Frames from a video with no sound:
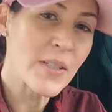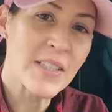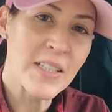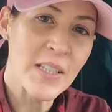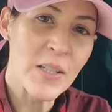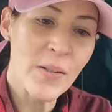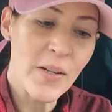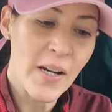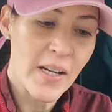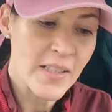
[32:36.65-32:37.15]
see
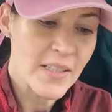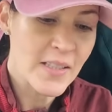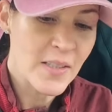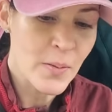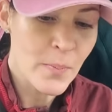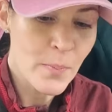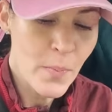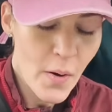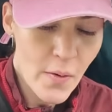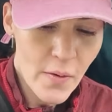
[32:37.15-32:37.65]
you guys
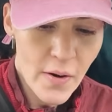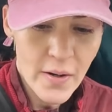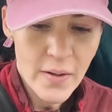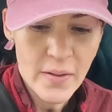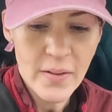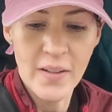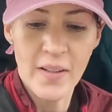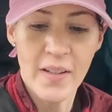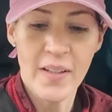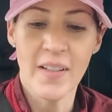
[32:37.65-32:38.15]
tomorrow
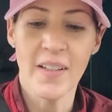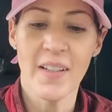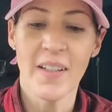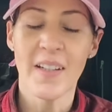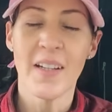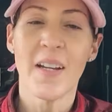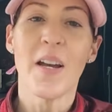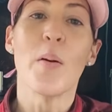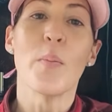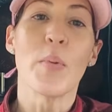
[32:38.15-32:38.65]

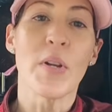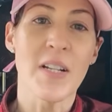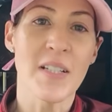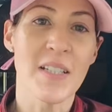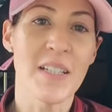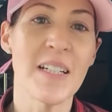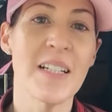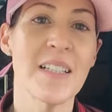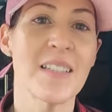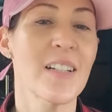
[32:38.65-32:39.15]
because
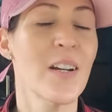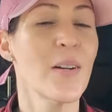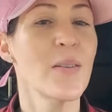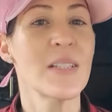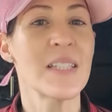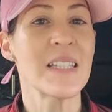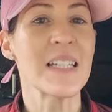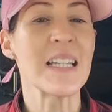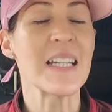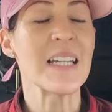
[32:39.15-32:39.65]
I need to go
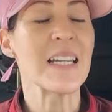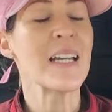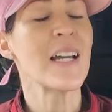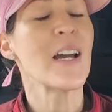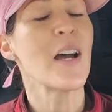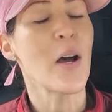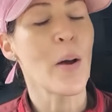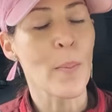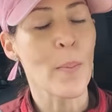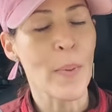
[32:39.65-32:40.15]
see
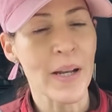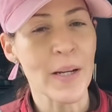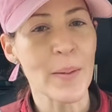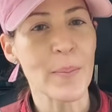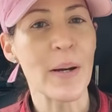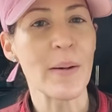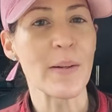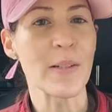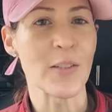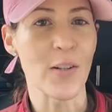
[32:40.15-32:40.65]
a man
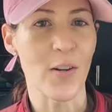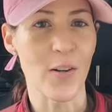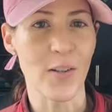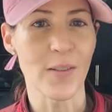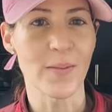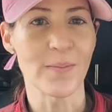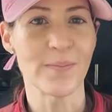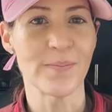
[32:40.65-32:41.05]
about a dog.